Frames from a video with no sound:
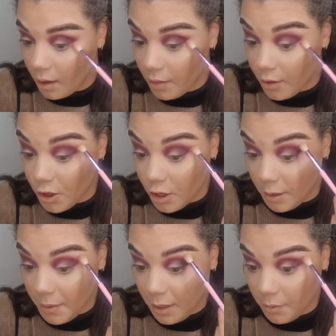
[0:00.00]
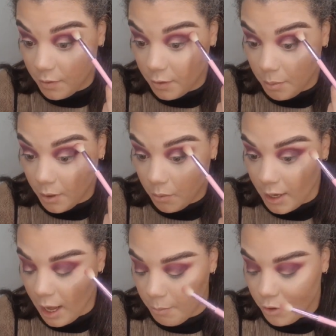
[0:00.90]
The shipping was super quick.
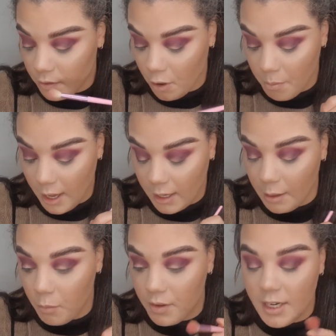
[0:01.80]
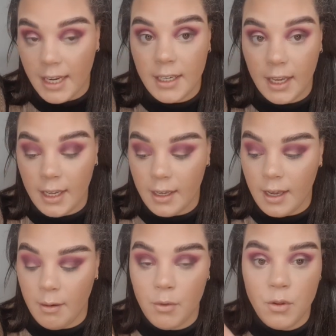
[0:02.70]
I'm just going back in with Date Night
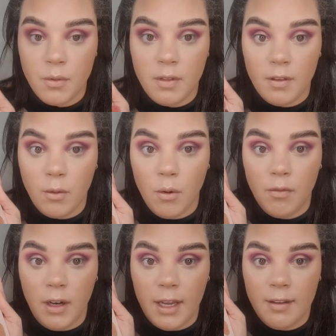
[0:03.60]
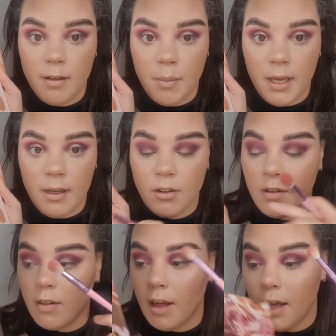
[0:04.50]
again, which was the sort of lighter pink
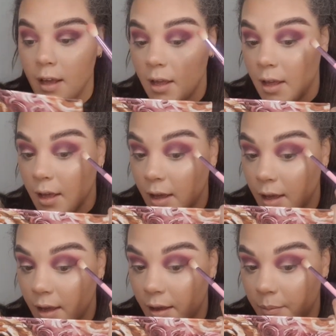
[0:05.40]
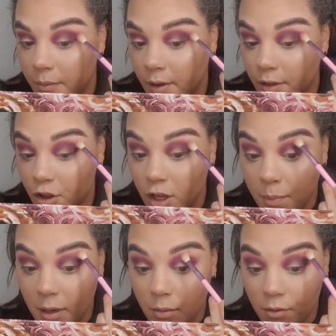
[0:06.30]
just there. The
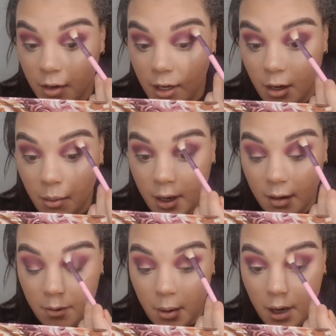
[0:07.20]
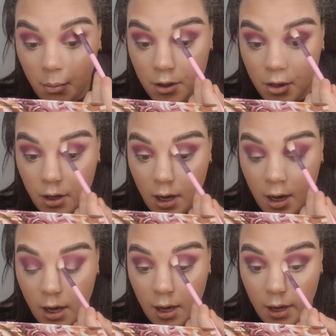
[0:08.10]
shipping was really quick as well, which
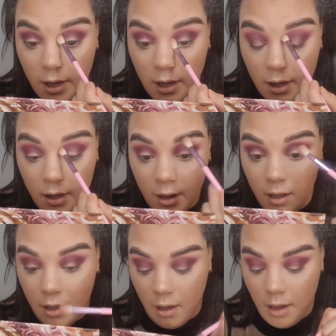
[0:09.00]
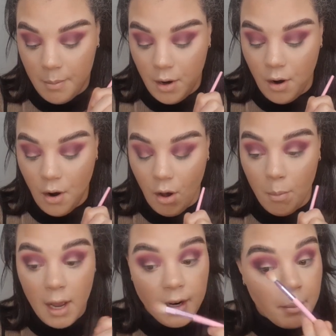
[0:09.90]
I am not
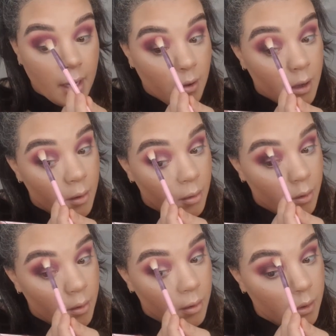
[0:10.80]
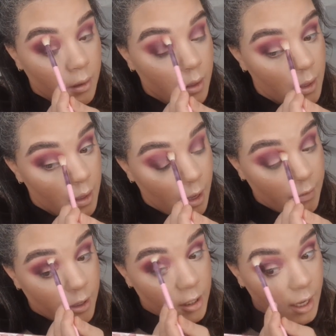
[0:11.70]
mad about at all. I've
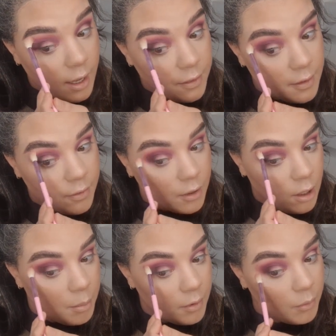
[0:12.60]
actually had this for a couple of